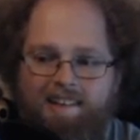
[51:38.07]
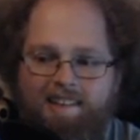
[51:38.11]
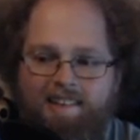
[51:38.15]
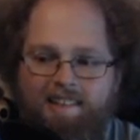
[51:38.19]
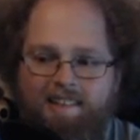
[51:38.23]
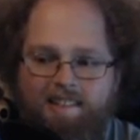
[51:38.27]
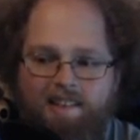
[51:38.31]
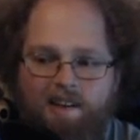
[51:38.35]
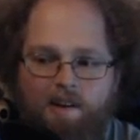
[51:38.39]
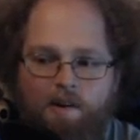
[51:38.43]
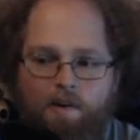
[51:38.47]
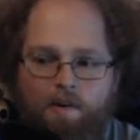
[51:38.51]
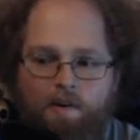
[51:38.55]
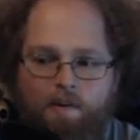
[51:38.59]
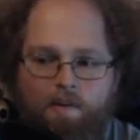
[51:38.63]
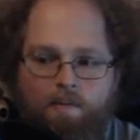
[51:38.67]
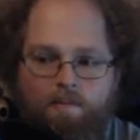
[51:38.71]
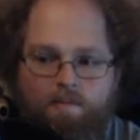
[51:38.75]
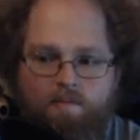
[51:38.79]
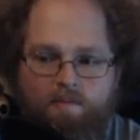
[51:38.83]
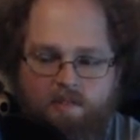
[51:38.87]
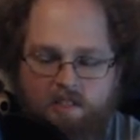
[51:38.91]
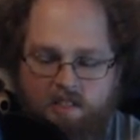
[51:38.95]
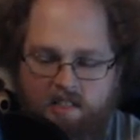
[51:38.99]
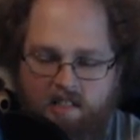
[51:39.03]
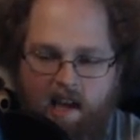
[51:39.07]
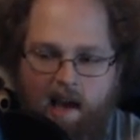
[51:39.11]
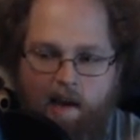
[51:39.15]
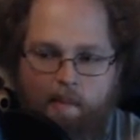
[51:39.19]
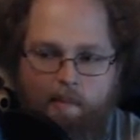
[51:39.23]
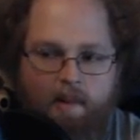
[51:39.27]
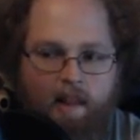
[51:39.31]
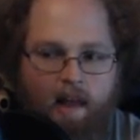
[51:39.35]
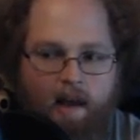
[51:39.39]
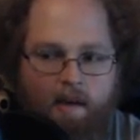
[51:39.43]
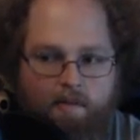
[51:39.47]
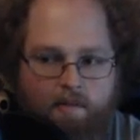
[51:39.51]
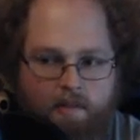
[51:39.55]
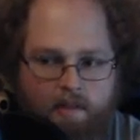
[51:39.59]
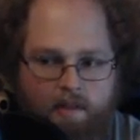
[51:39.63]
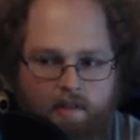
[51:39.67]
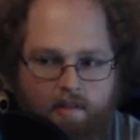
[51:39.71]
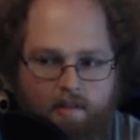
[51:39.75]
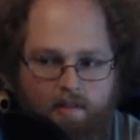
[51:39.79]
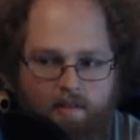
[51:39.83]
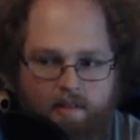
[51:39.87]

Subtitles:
So just tap left.